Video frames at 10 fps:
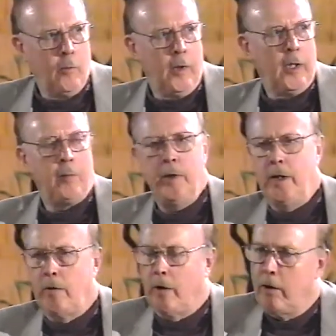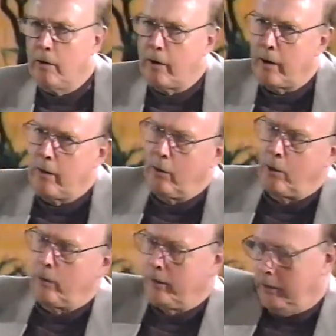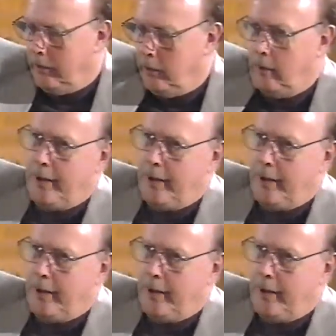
we had a piano in our home, you know, the old